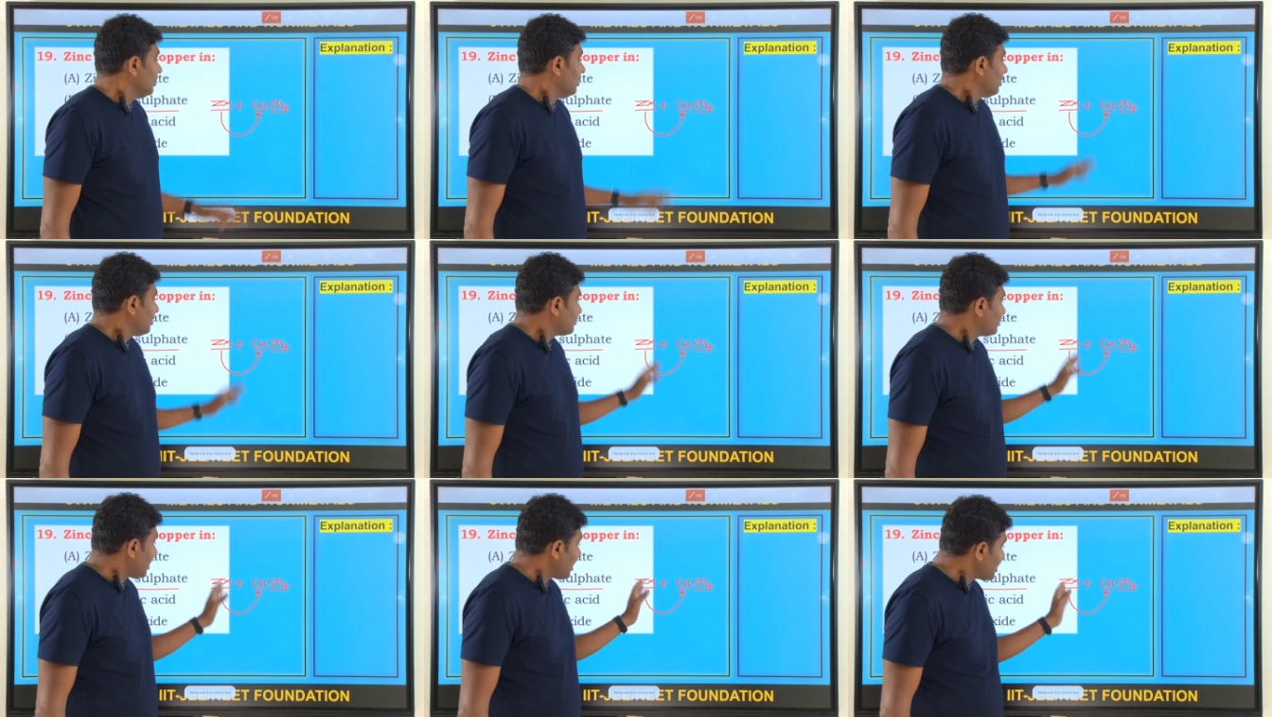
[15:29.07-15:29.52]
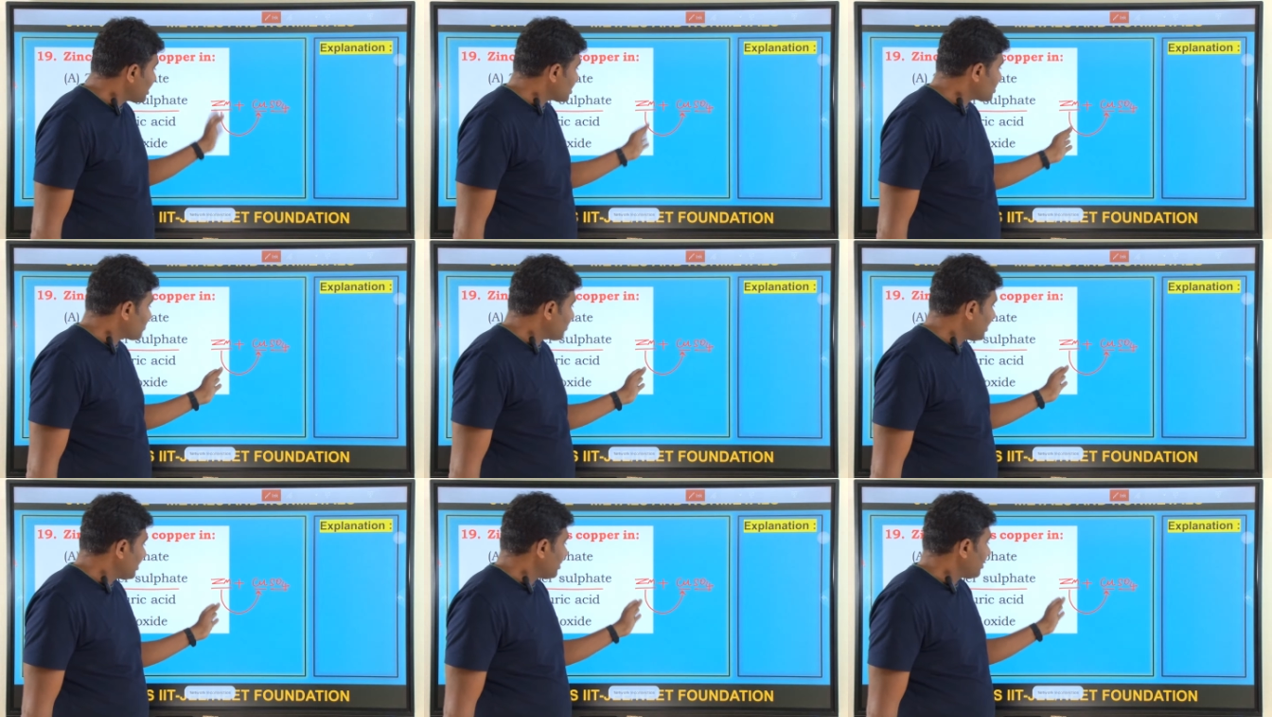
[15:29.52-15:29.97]
That
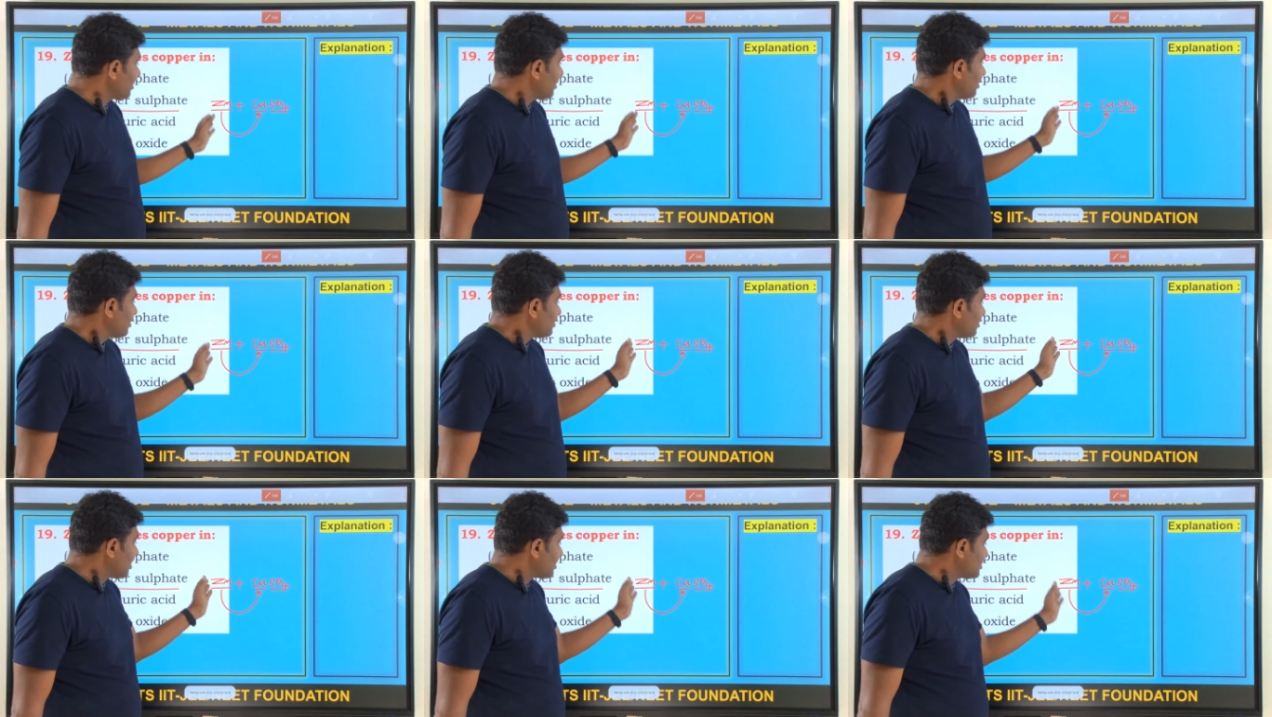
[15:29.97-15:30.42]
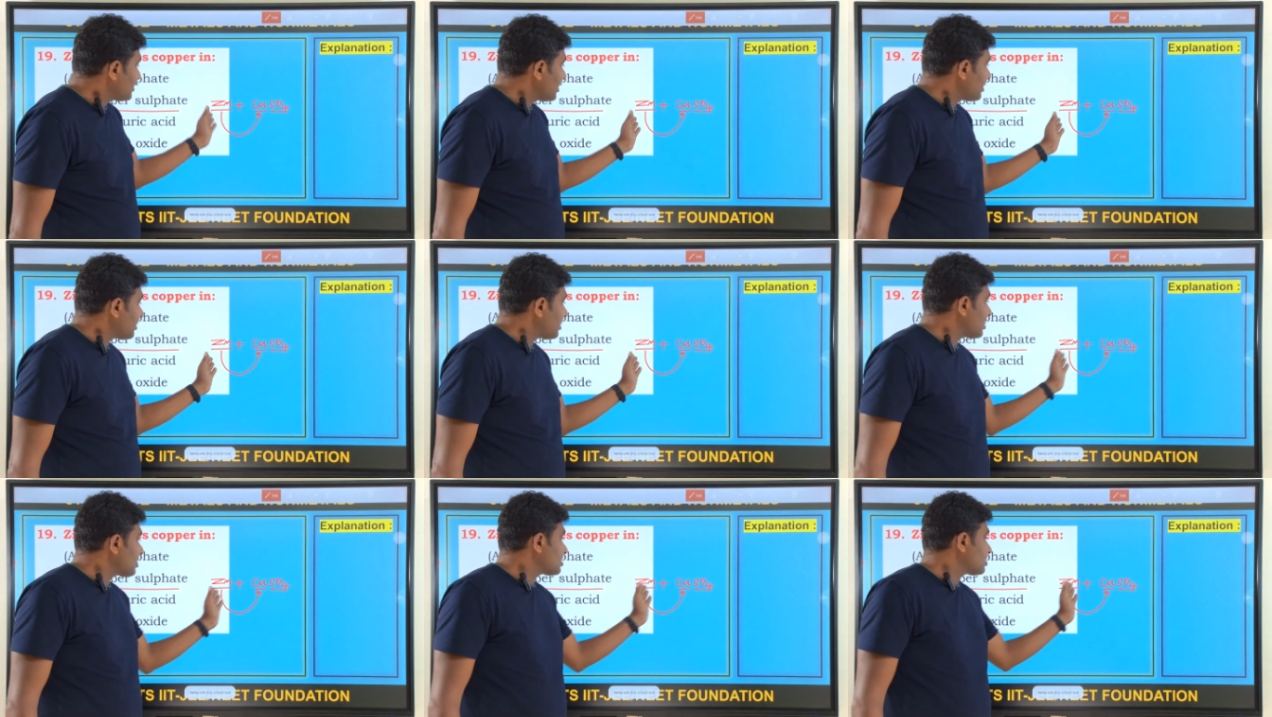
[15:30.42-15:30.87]
is why the
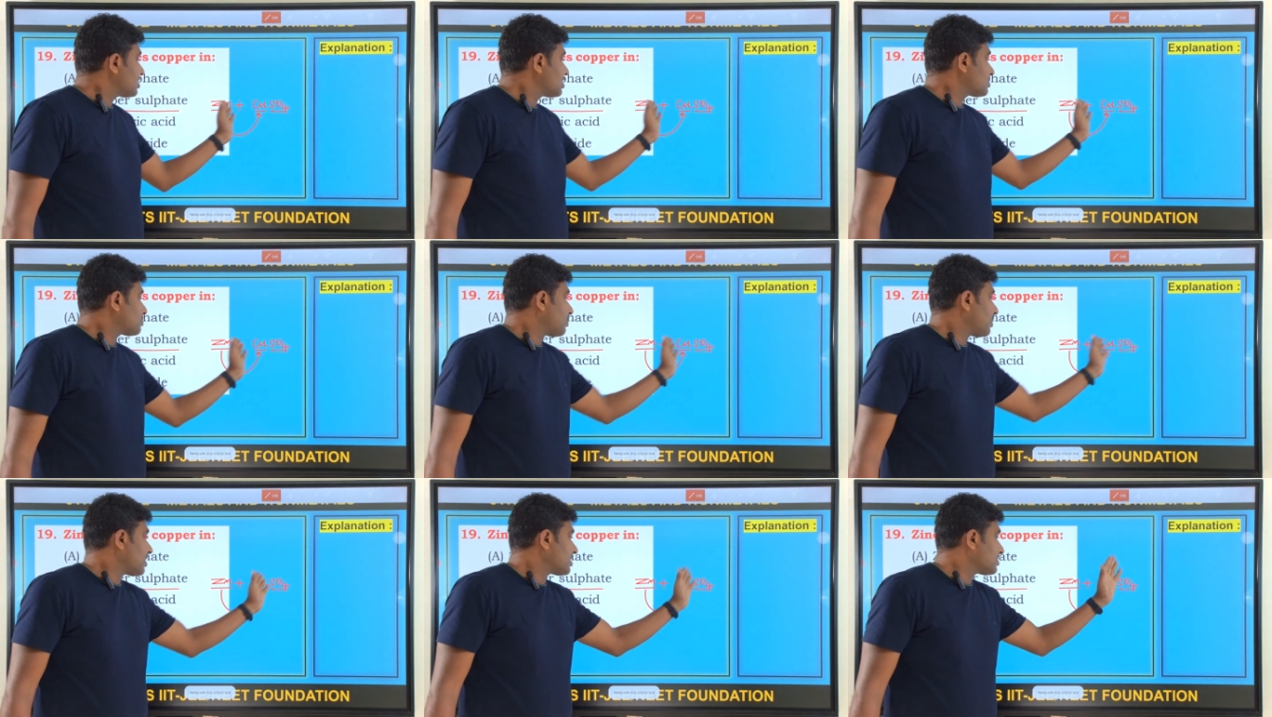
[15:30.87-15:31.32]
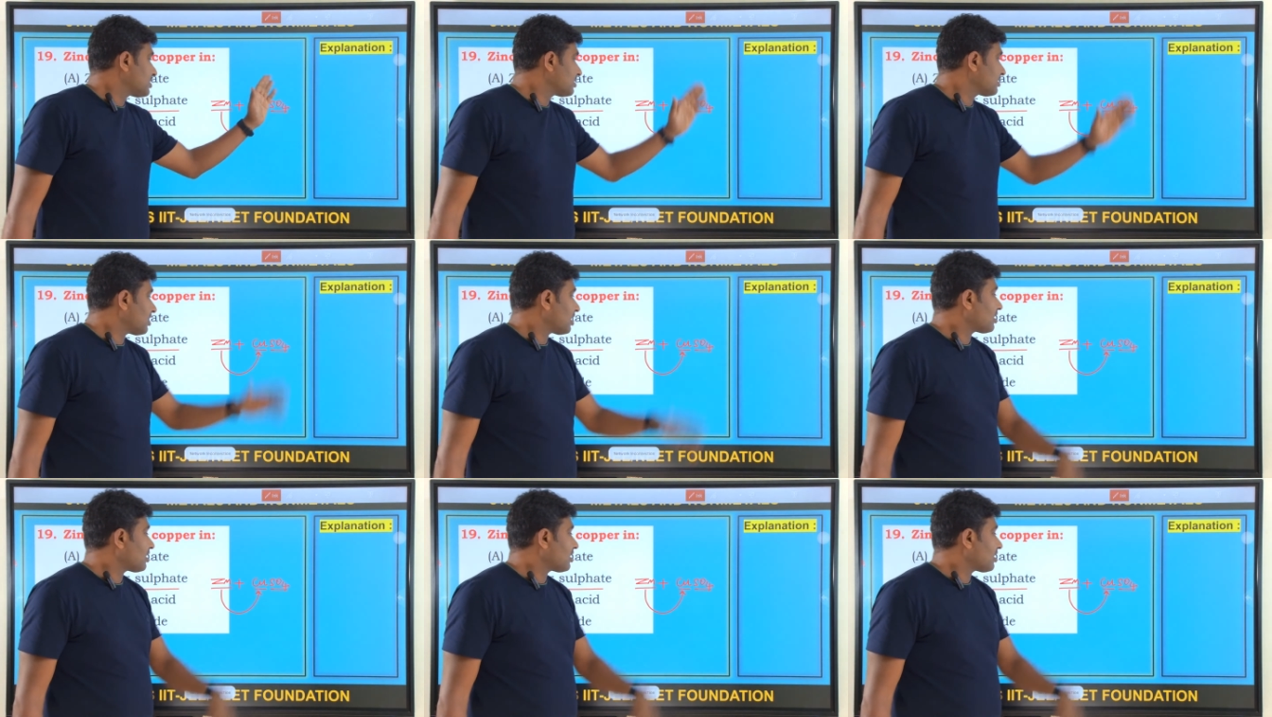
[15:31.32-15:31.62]
zinc is displacing